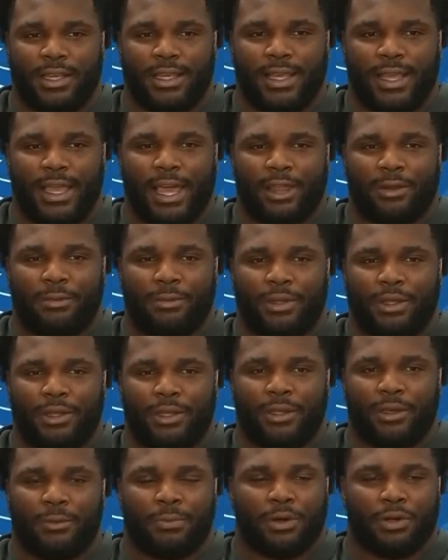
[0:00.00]
how to
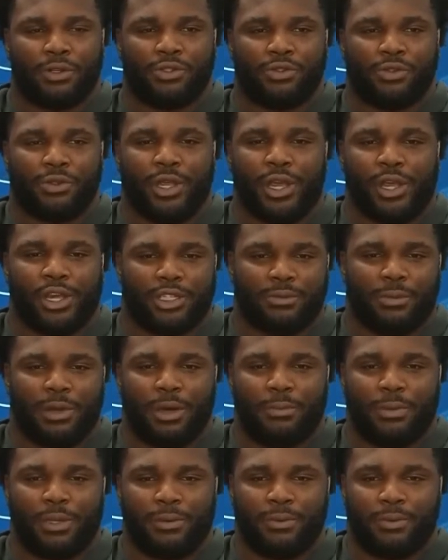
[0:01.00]
be a person who cares
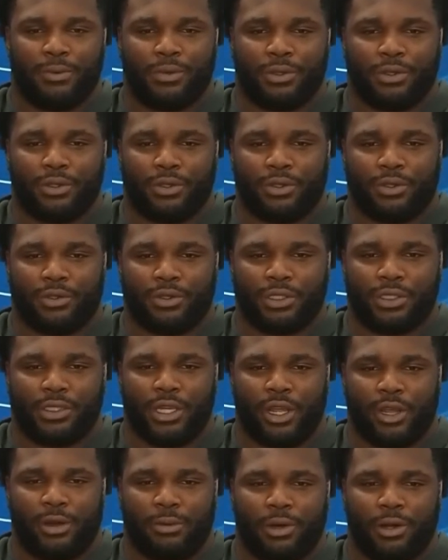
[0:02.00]
about people and, you know, just
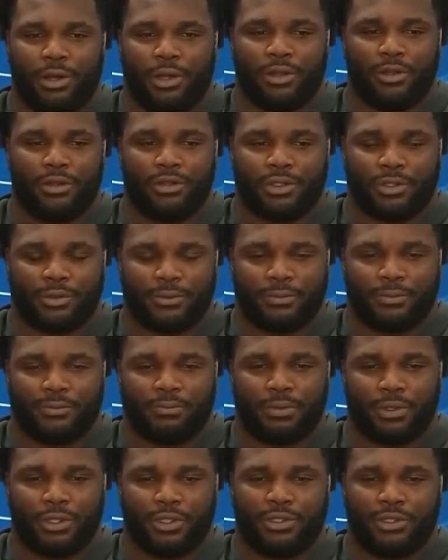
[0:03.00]
care about others and
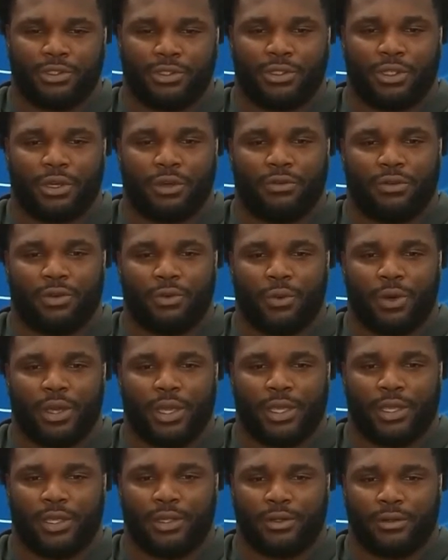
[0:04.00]
push yourself in a
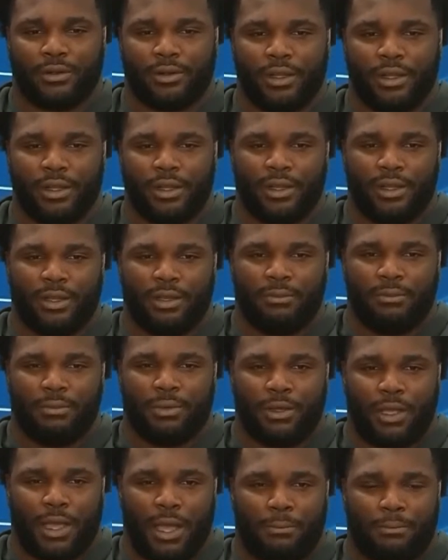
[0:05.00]
way. And
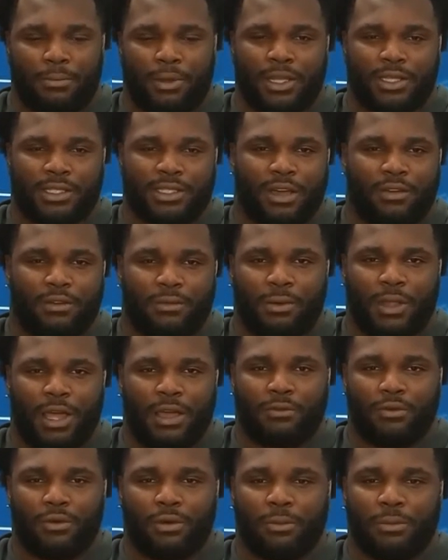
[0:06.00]
I'm blessed to have a
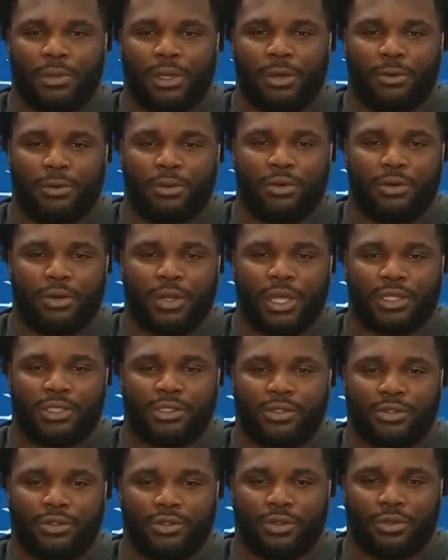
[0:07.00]
platform to be able to do that.
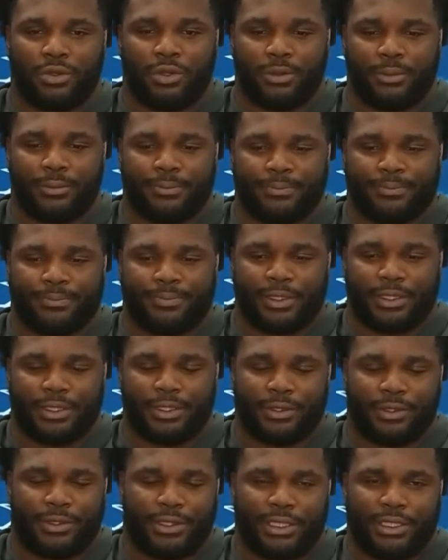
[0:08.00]
So,
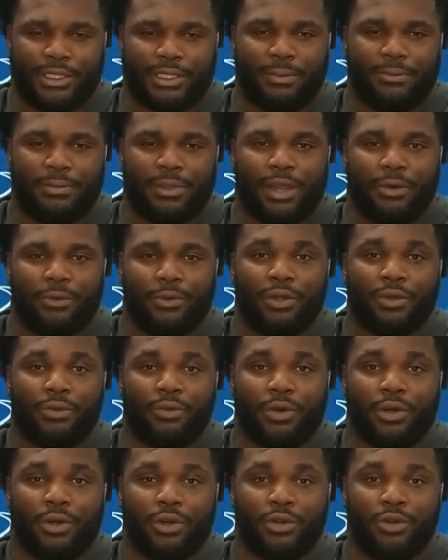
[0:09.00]
it's just something that I really
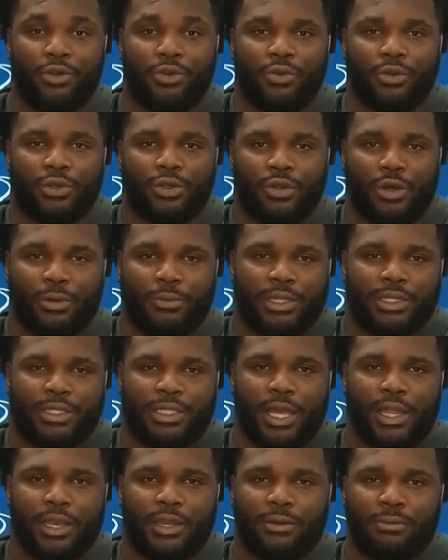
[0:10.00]
wanted to do. And, you know, I'm
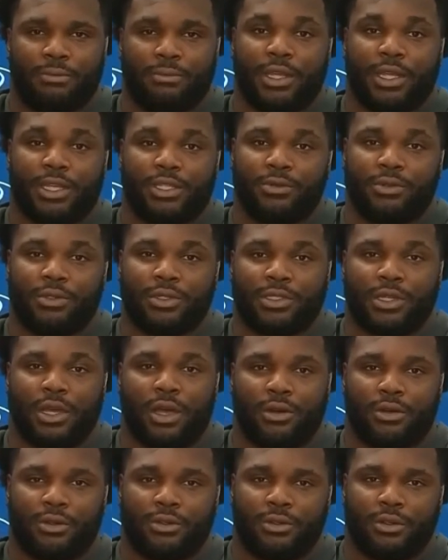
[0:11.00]
excited and blessed with this
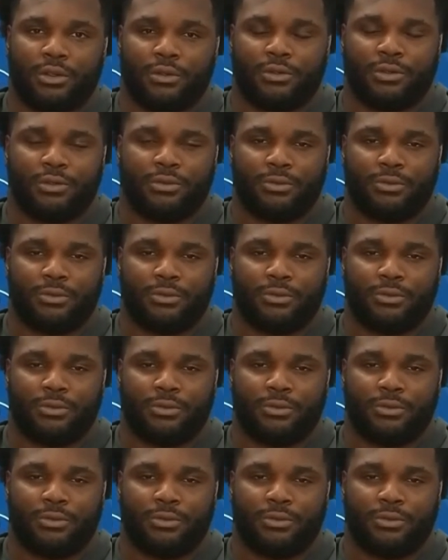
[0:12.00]
honor. You know,